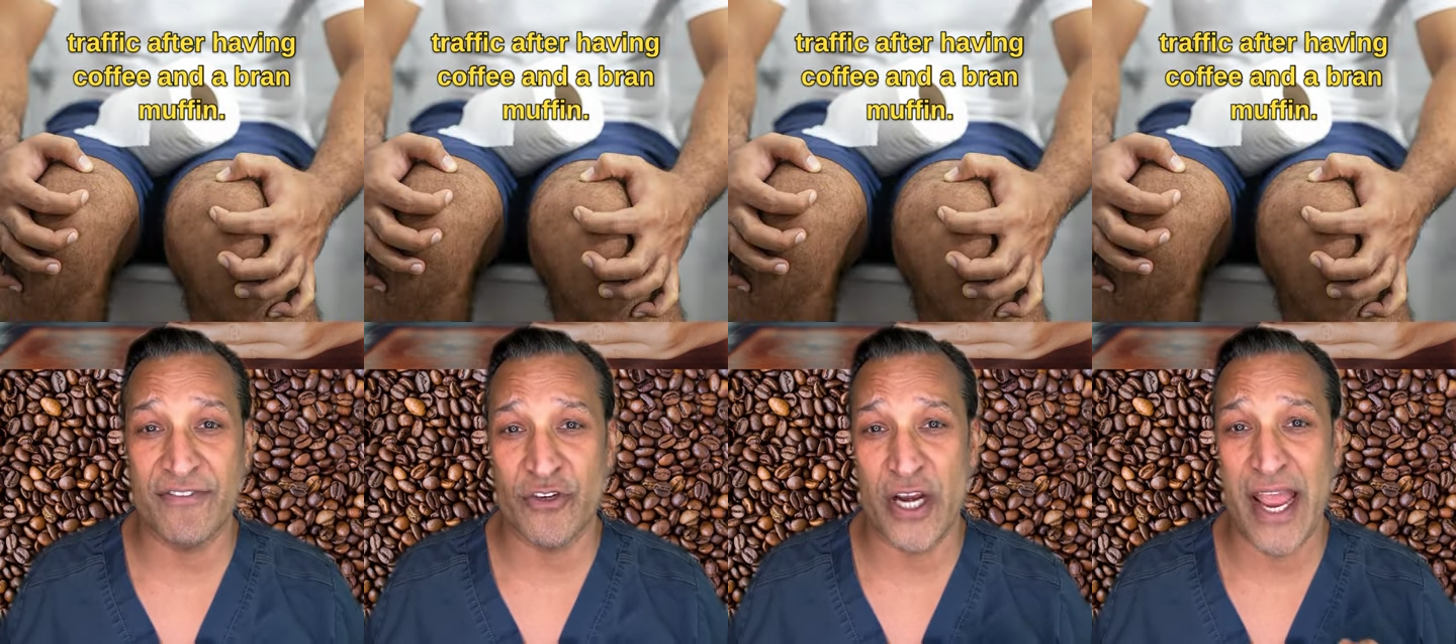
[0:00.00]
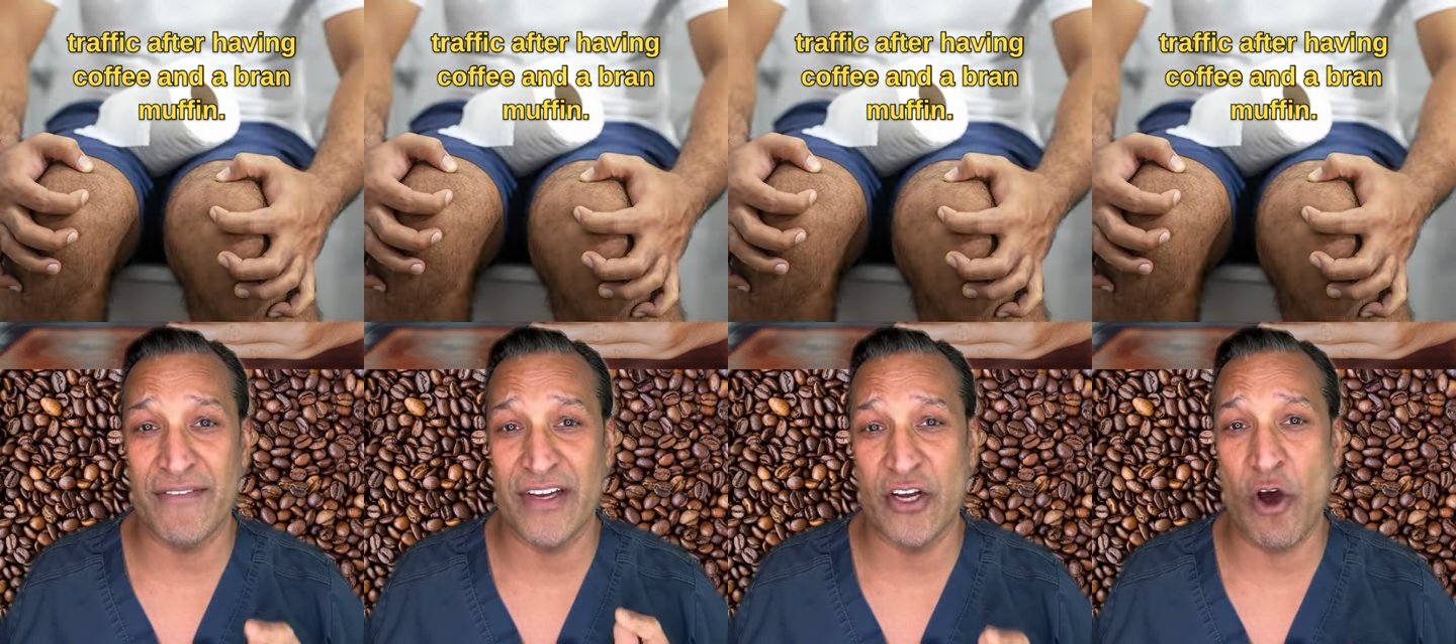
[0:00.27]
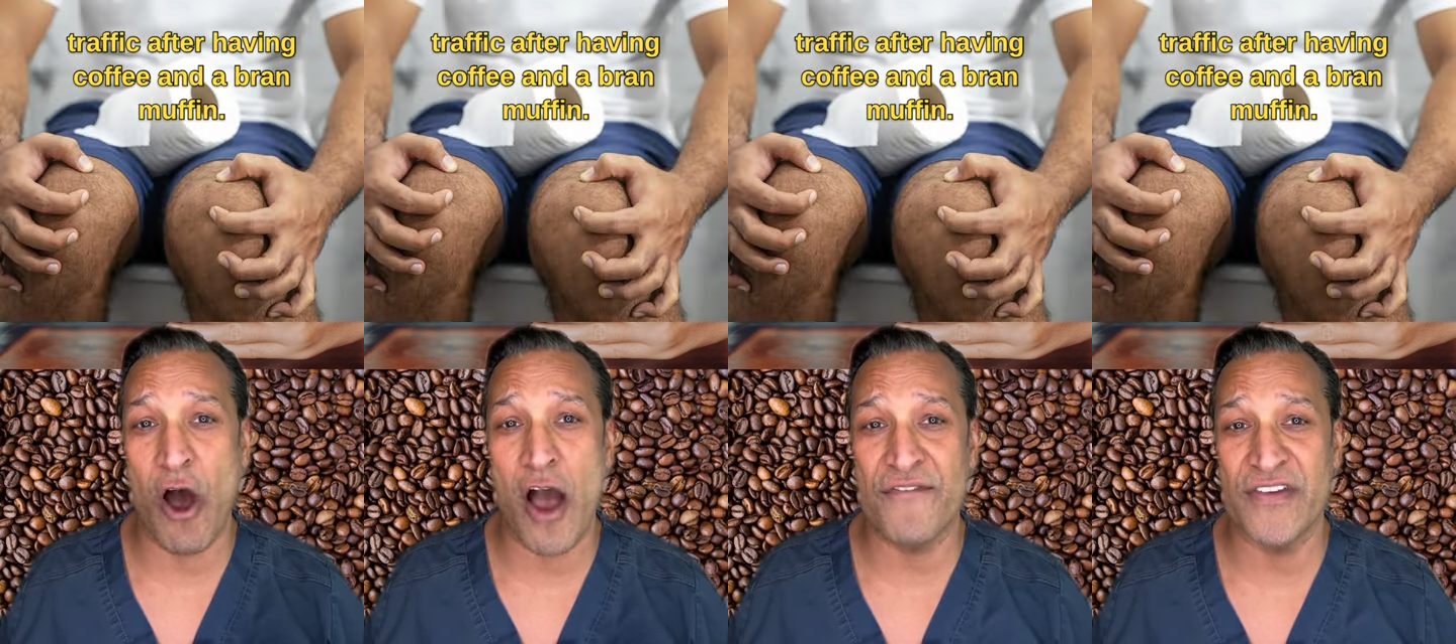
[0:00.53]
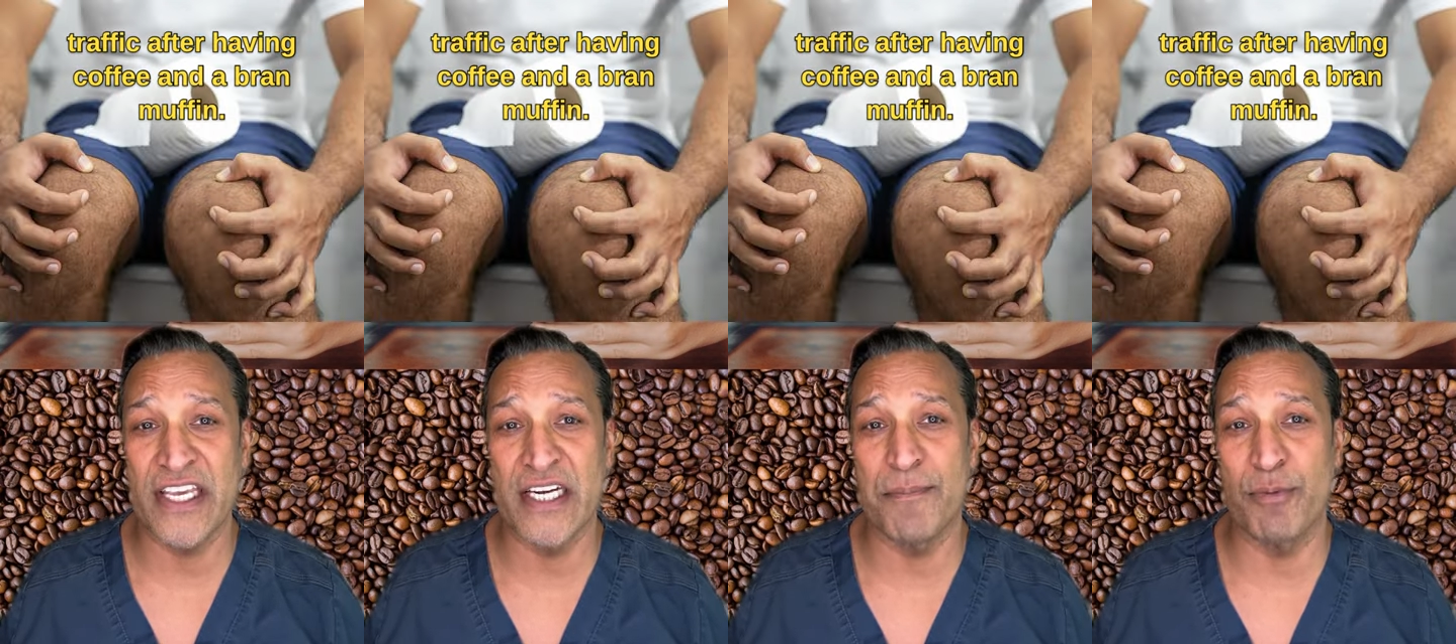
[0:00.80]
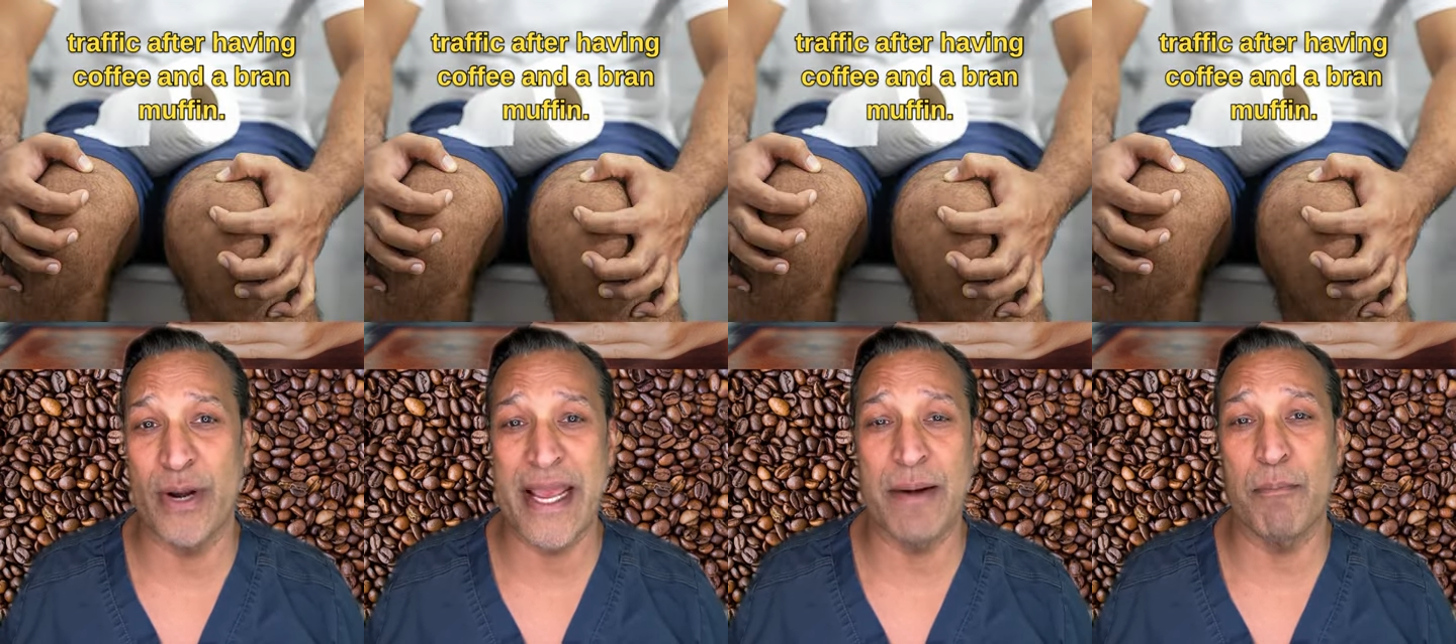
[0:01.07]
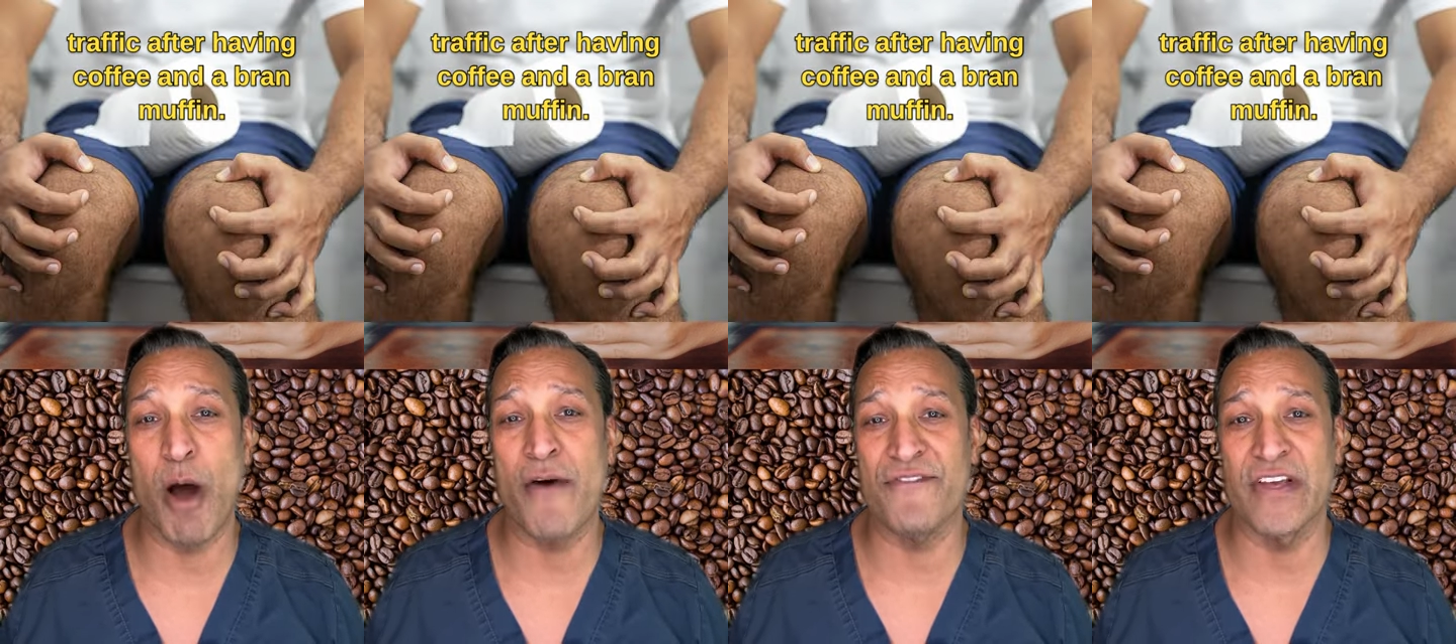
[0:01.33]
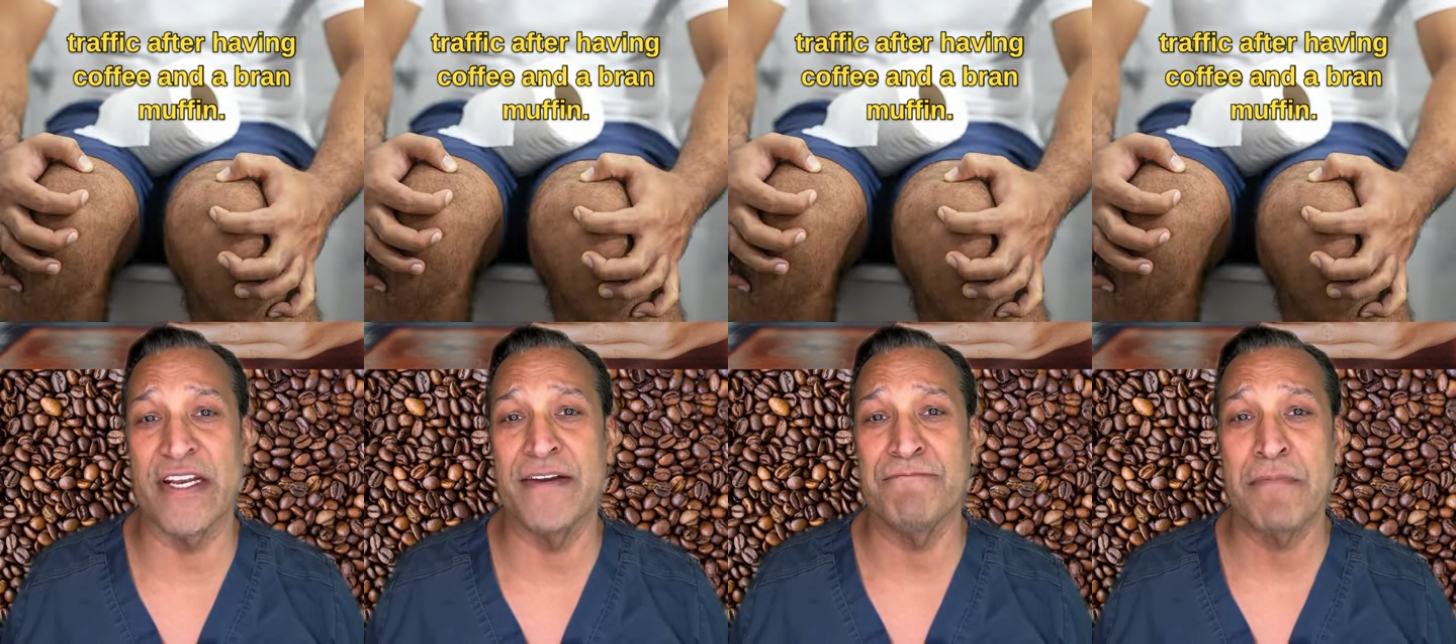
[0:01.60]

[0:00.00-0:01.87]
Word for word: having coffee and a bran muffin.